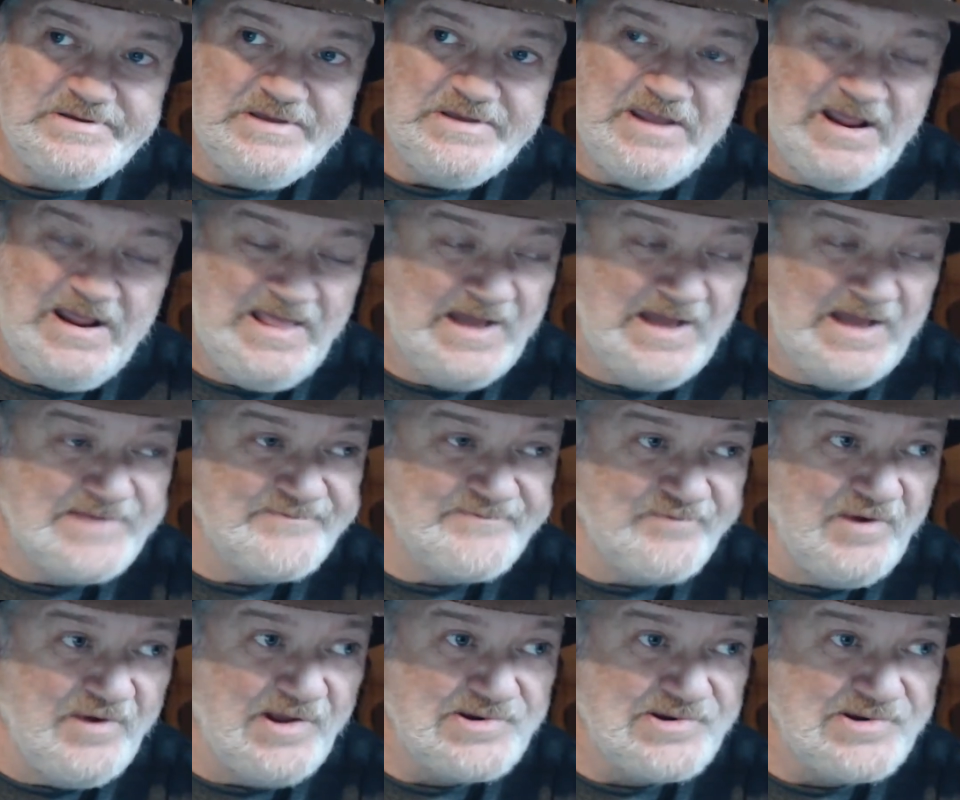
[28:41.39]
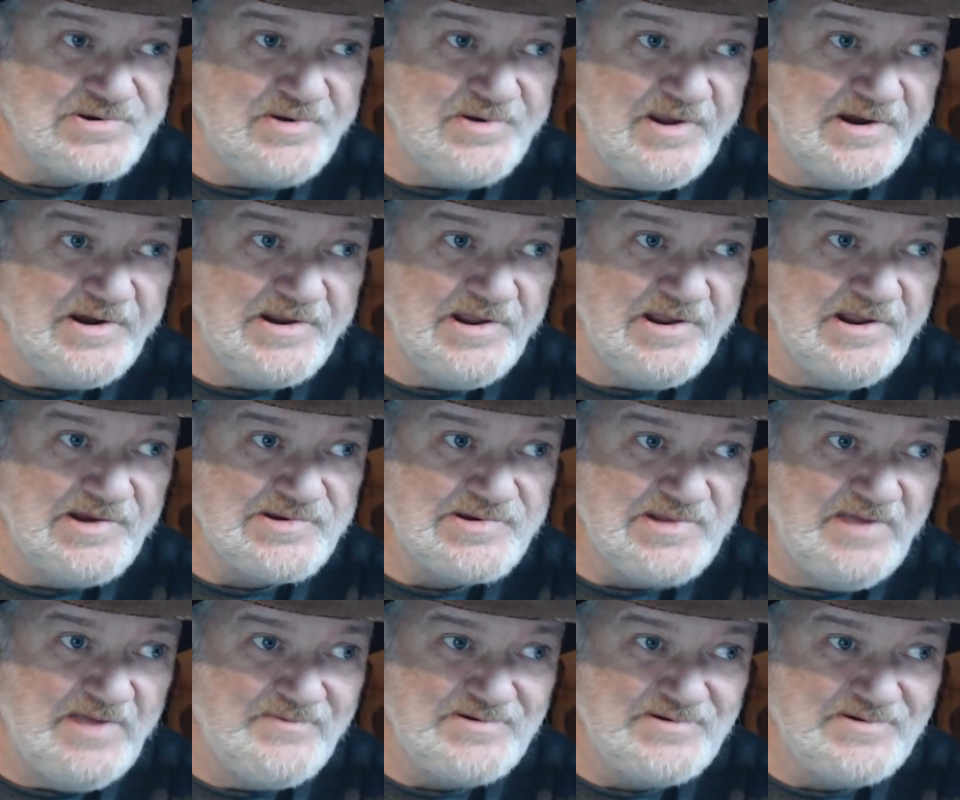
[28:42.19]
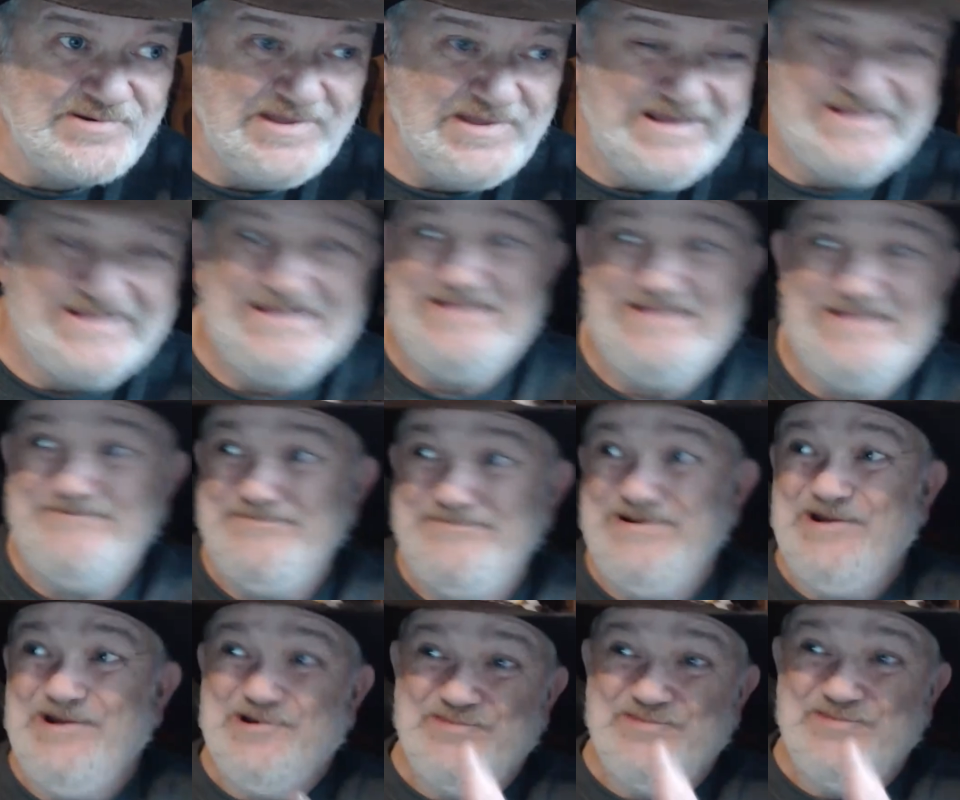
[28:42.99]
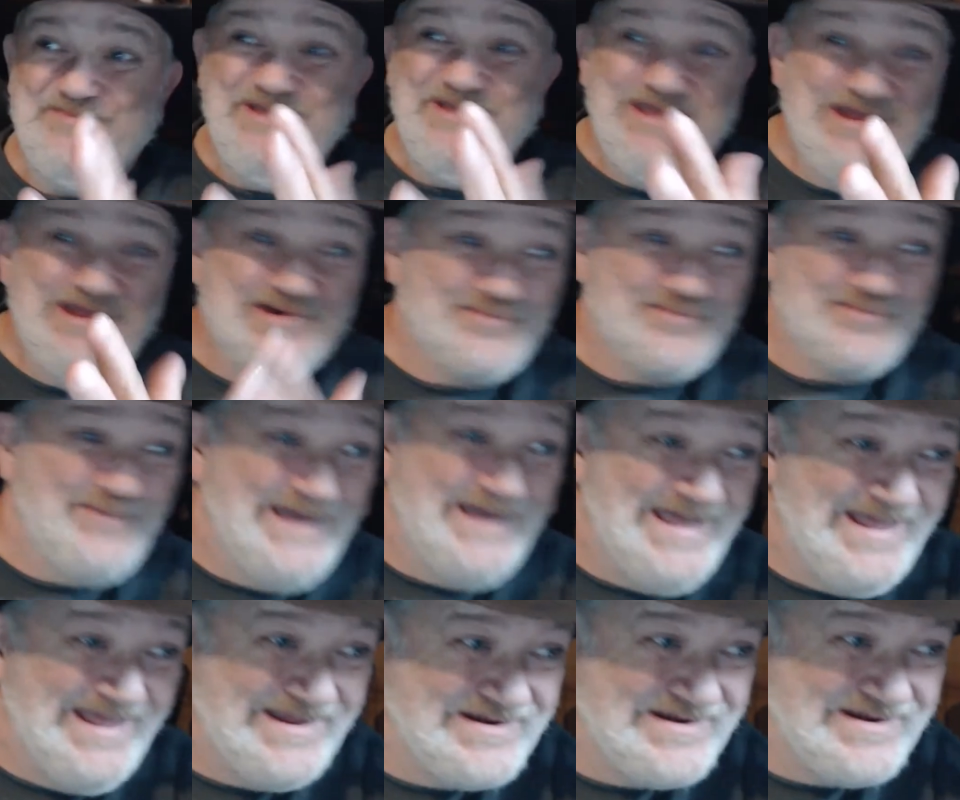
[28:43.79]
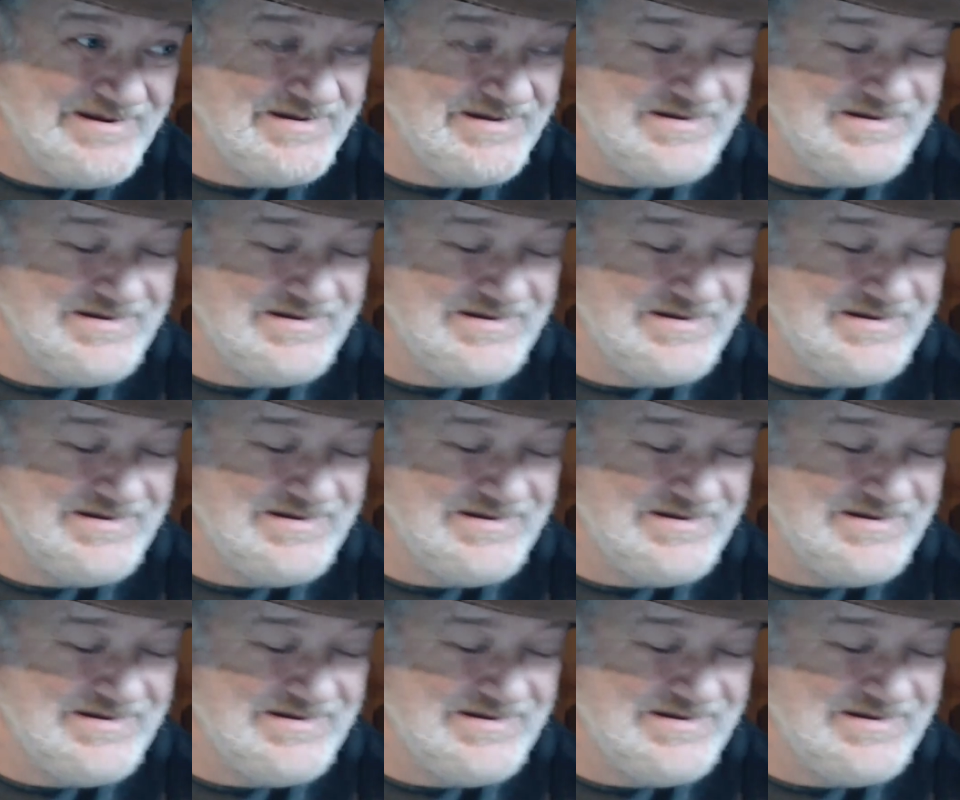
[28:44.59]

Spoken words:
And that's frustrating in itself. It's like, but it's me, it's Ben.